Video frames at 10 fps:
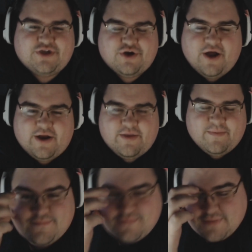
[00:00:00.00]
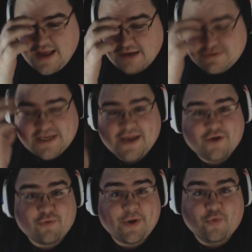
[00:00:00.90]
turn on him. I was thinking
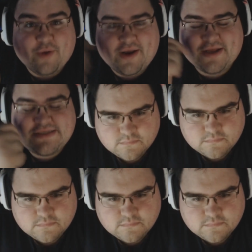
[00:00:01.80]
a real witness.